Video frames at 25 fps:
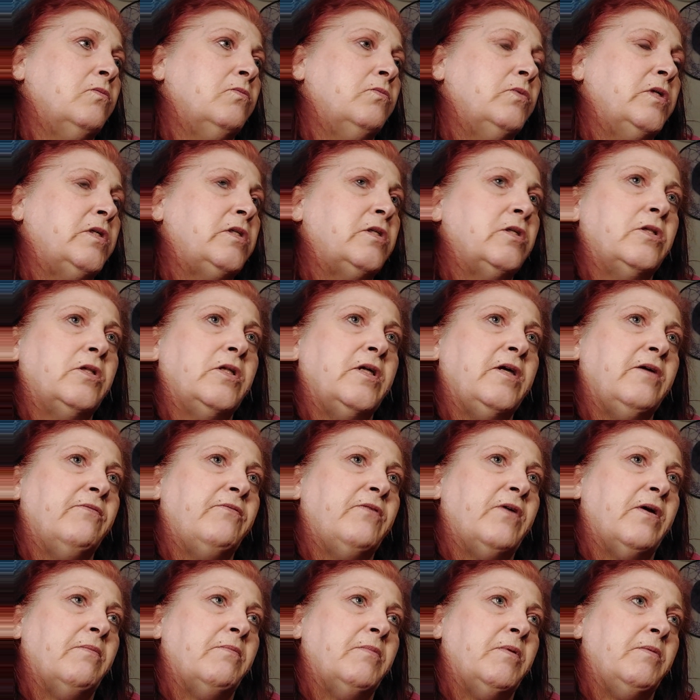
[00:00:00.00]
recently a
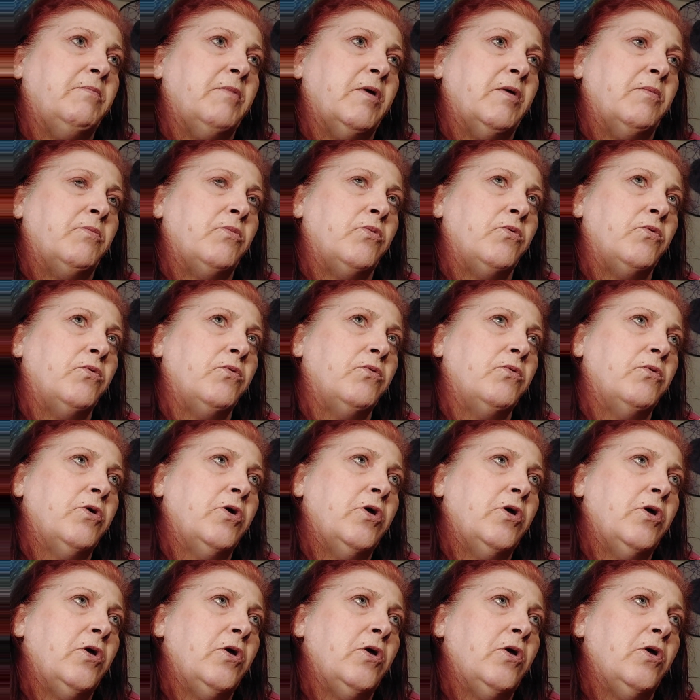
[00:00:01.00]
family member,
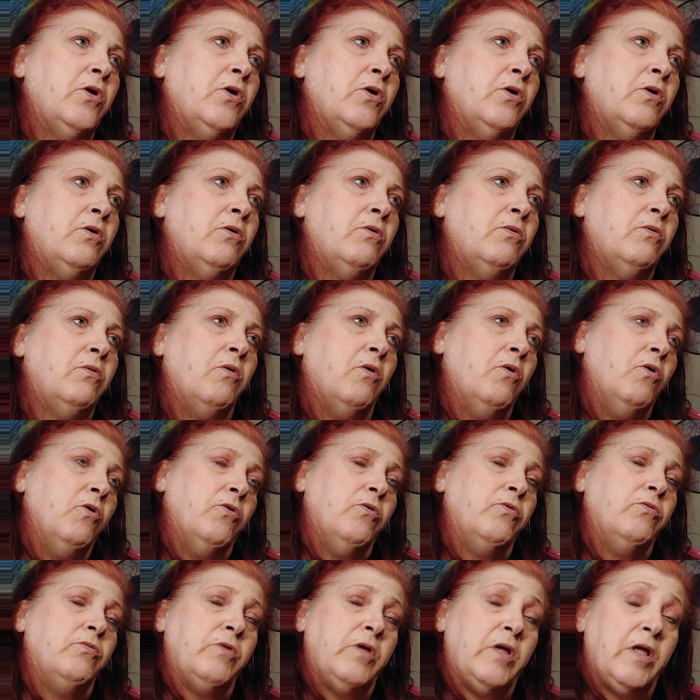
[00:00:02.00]

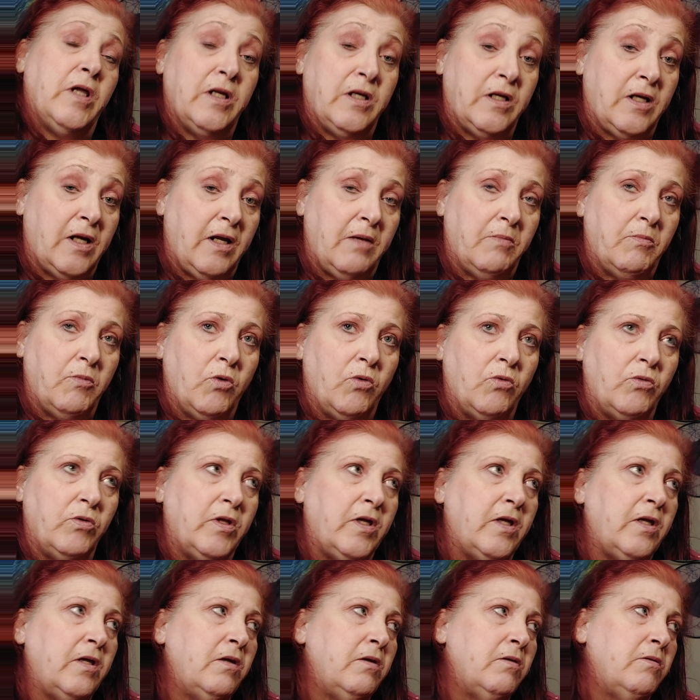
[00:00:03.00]
or in name
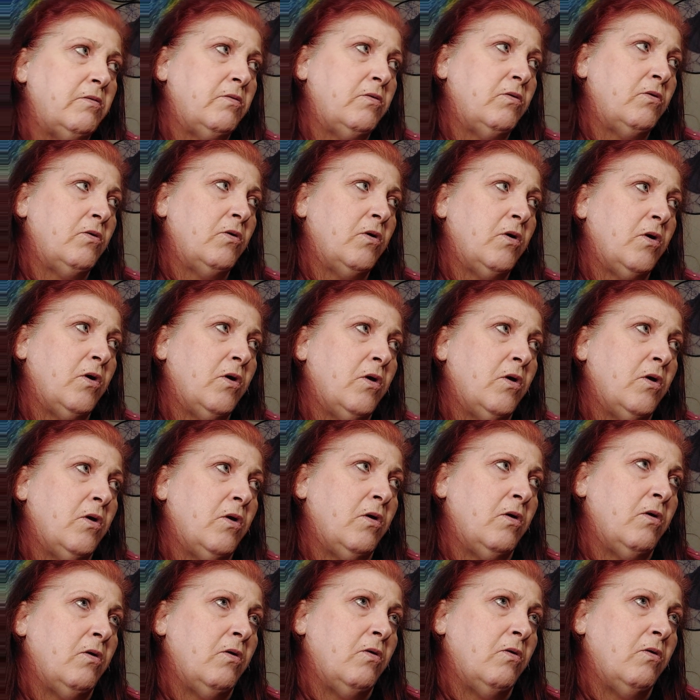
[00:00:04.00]
only,
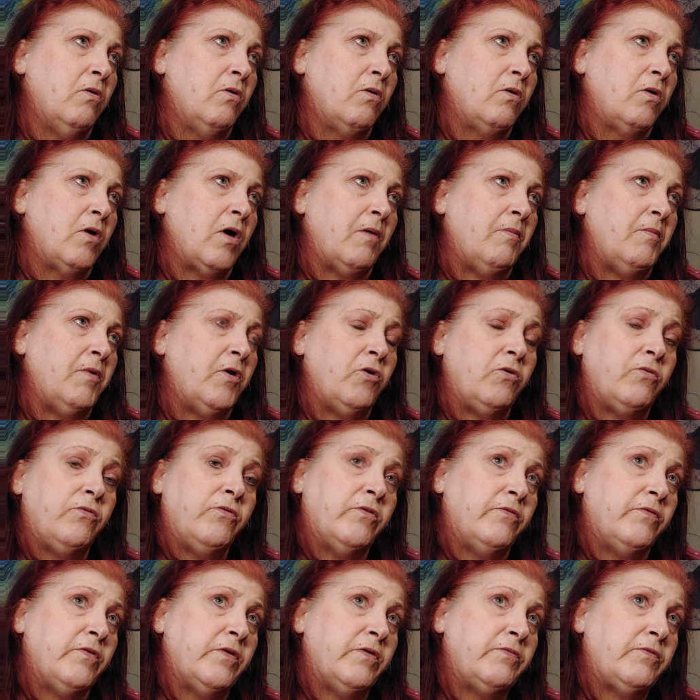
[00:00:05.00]
got married for
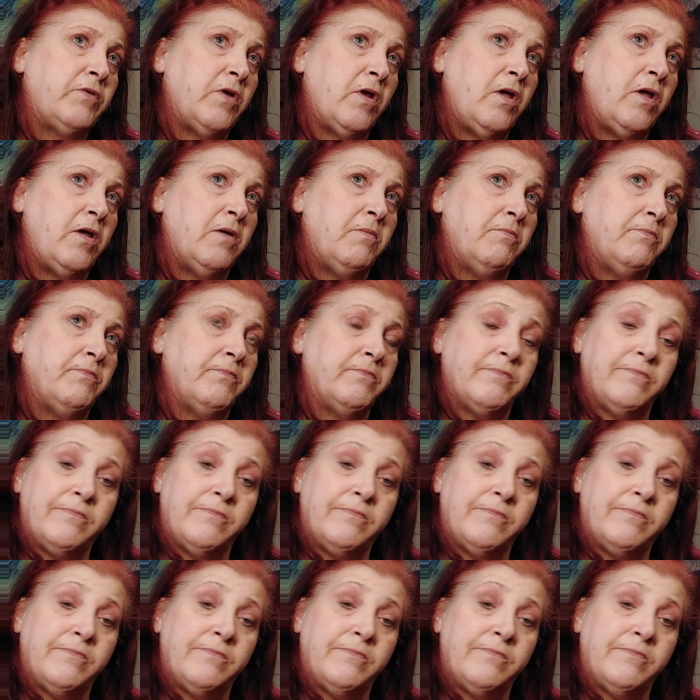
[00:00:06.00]
the fifth time.